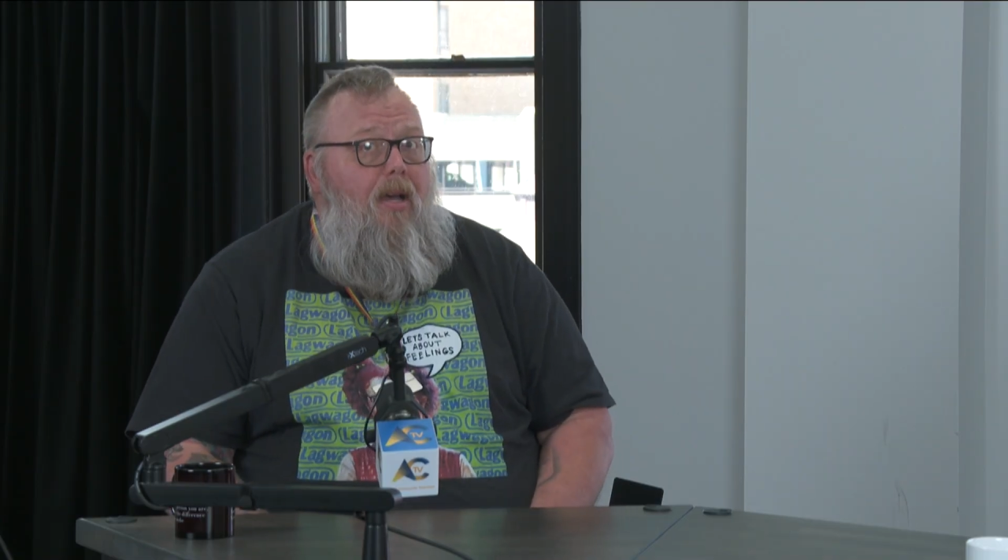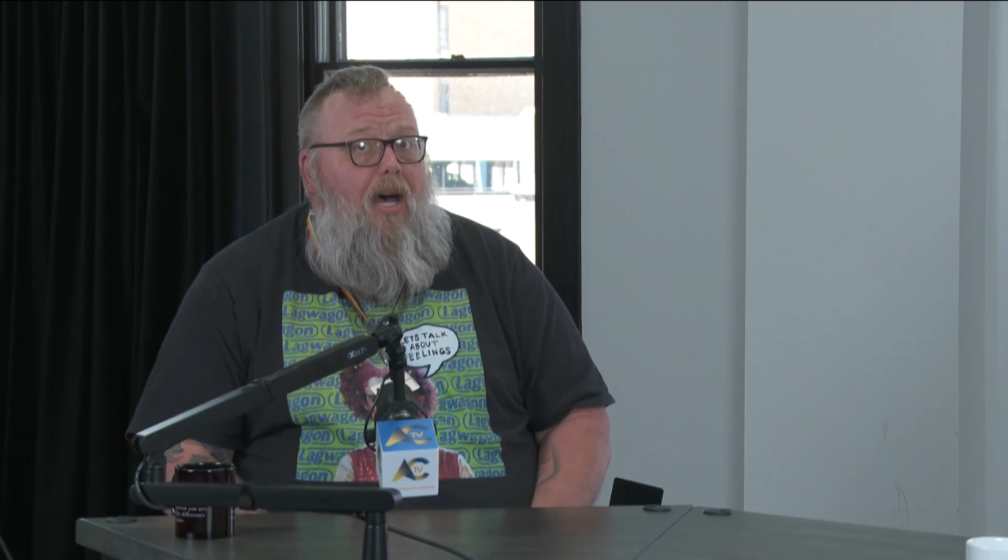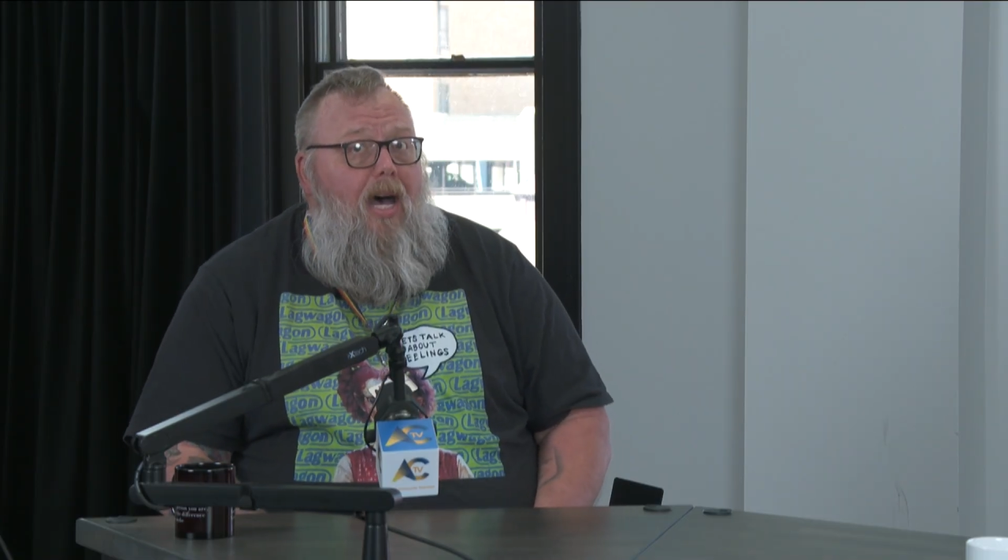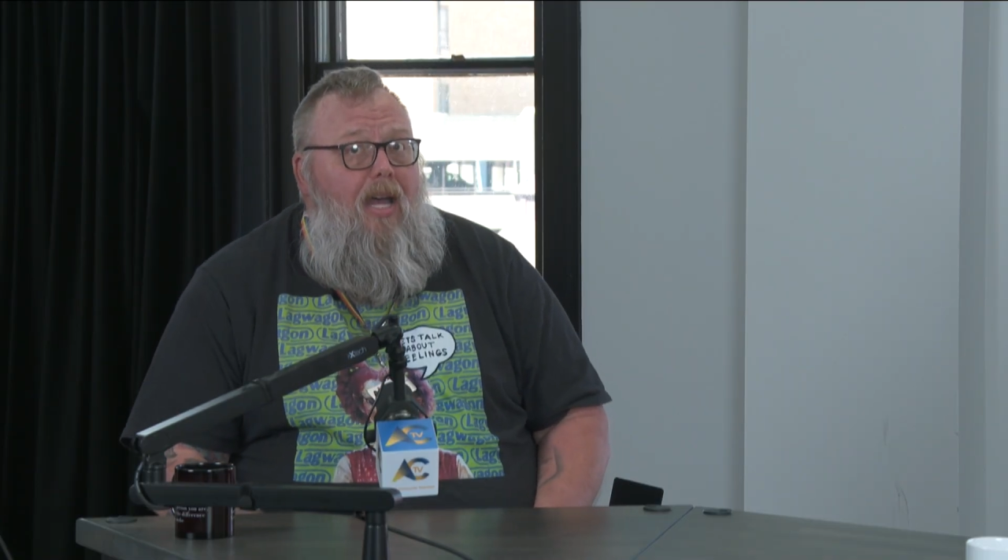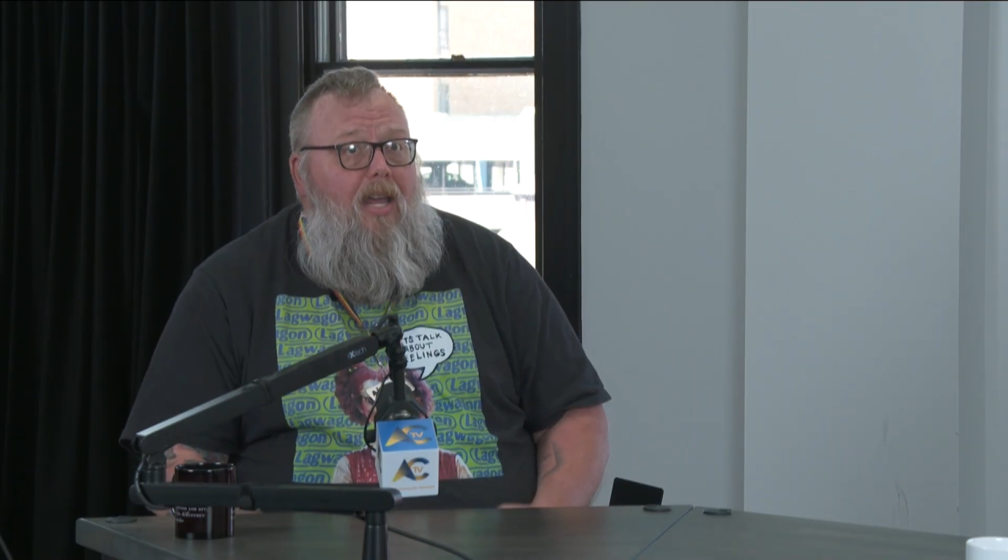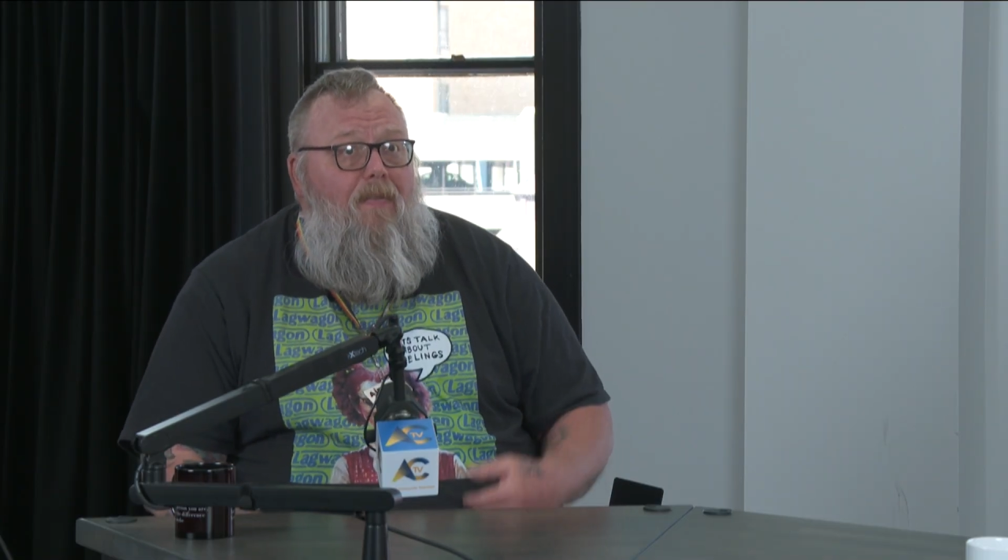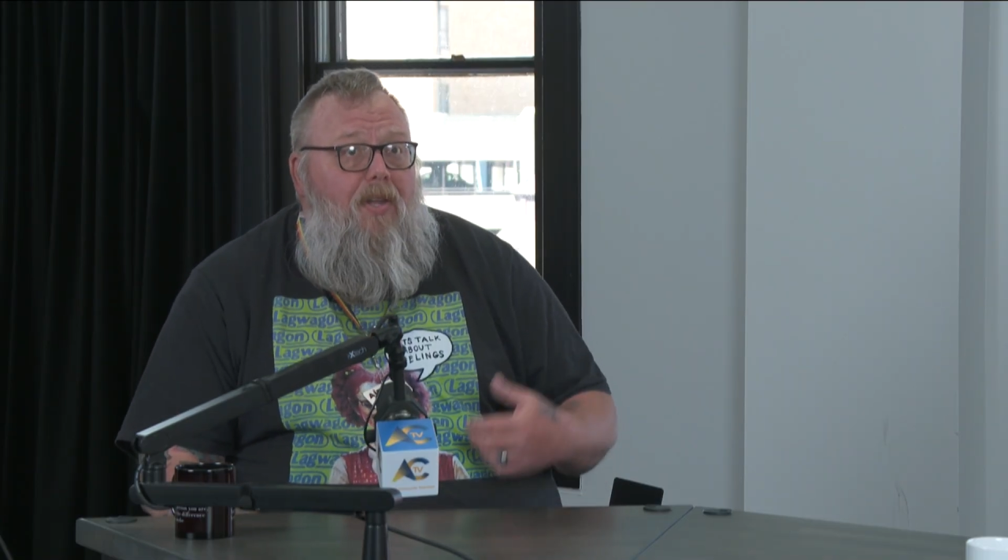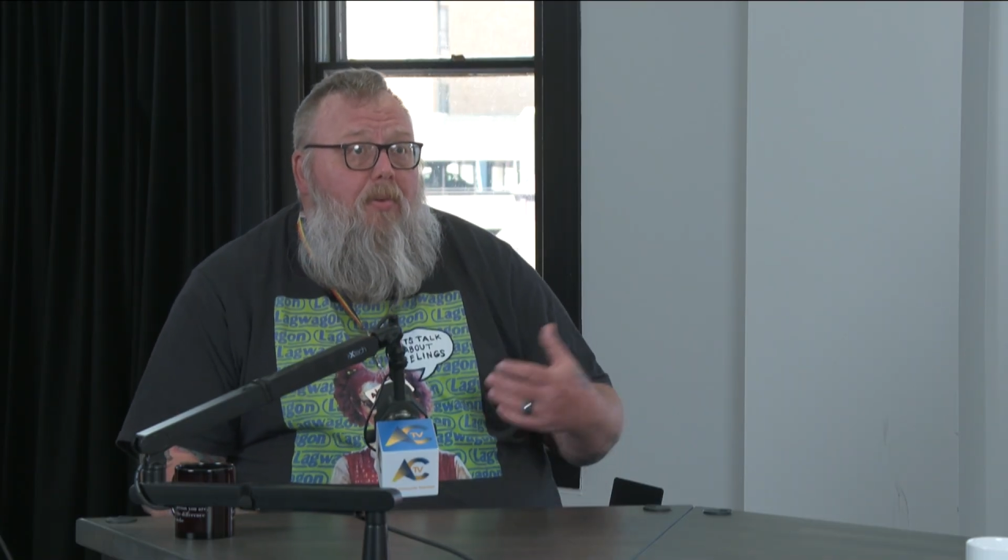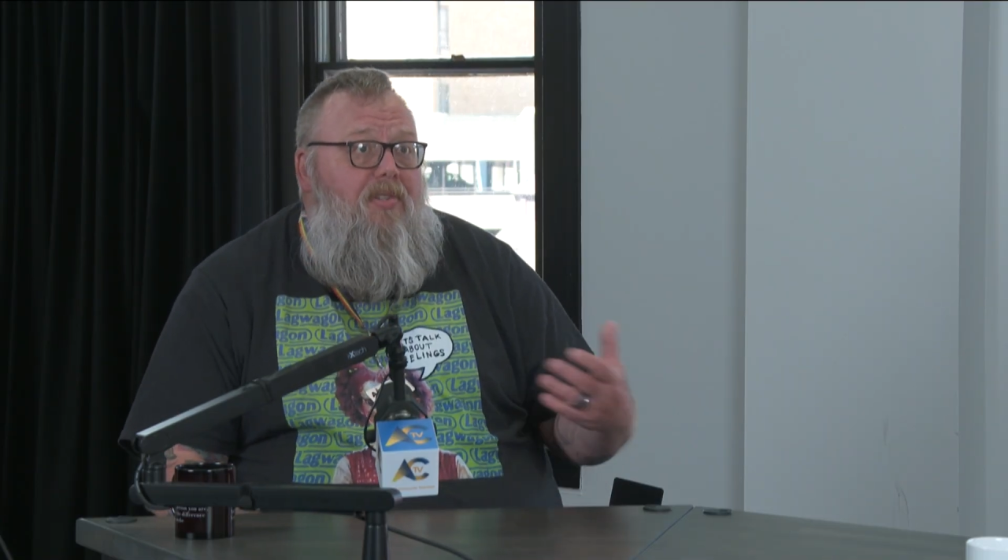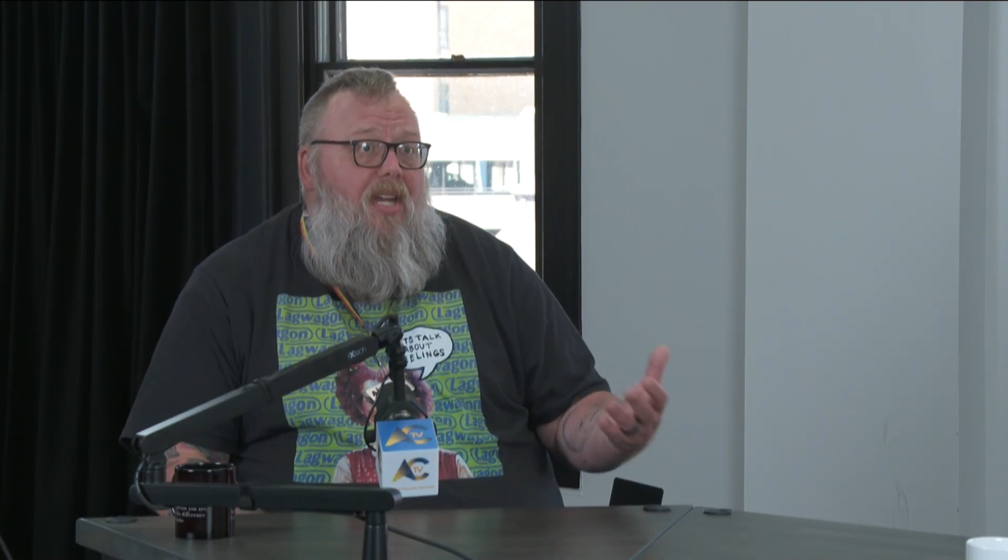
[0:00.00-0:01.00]
if
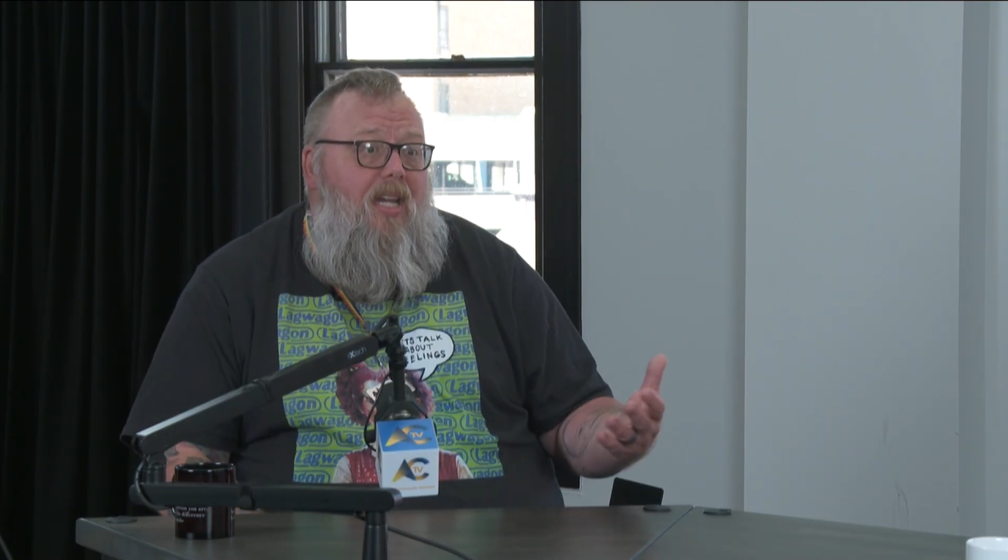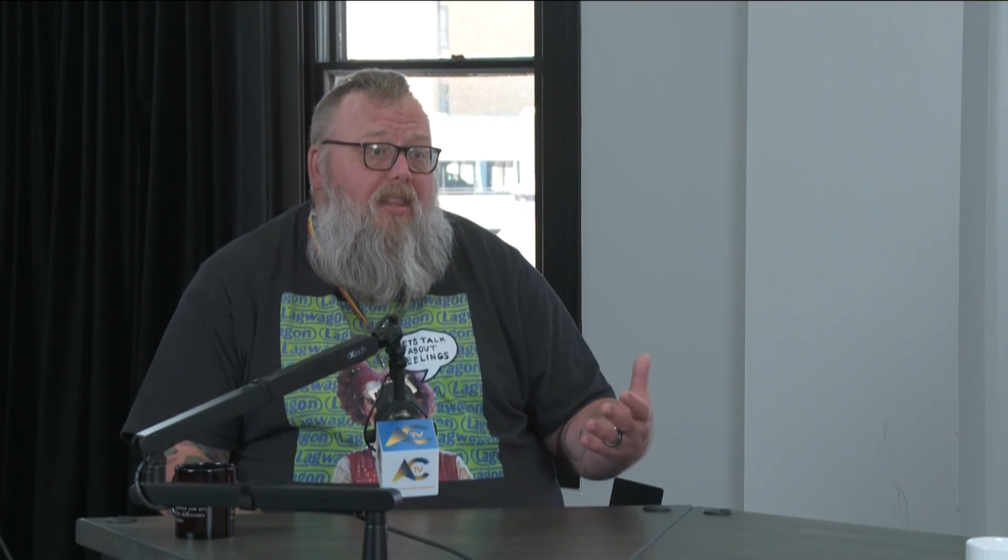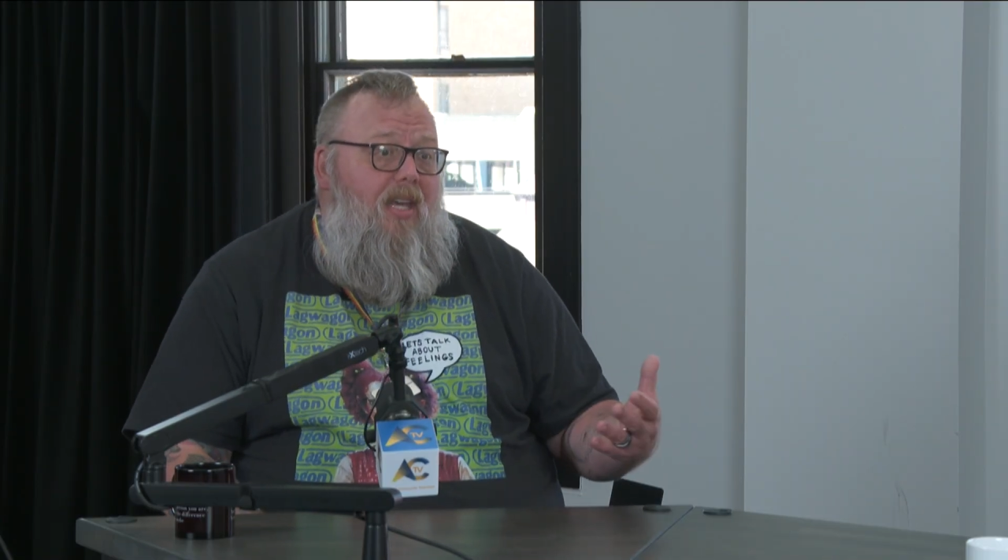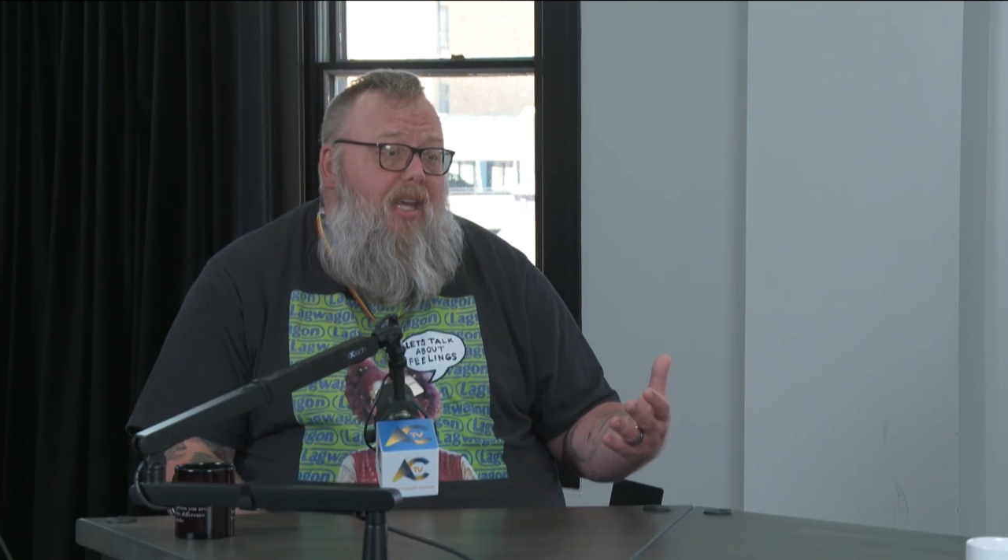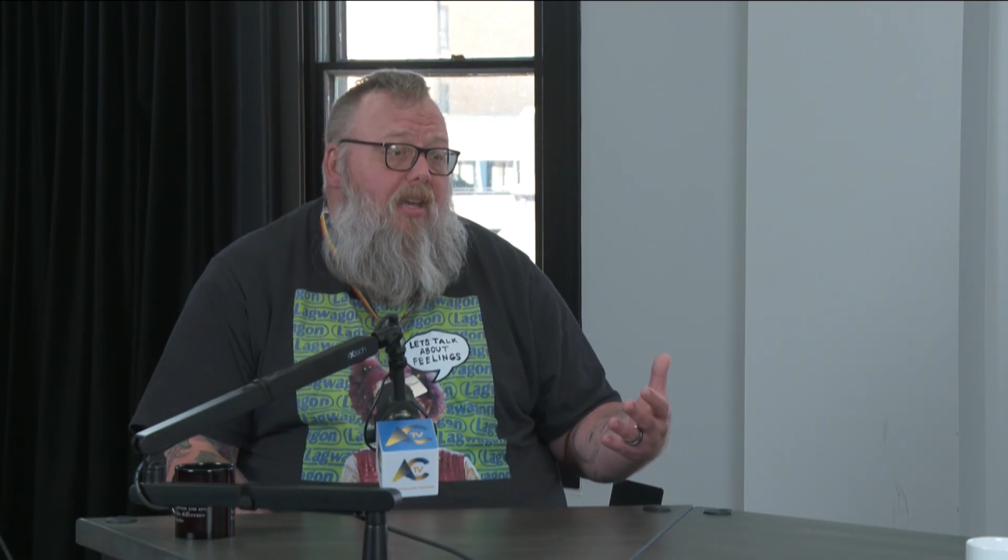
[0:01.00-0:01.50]
there was anything,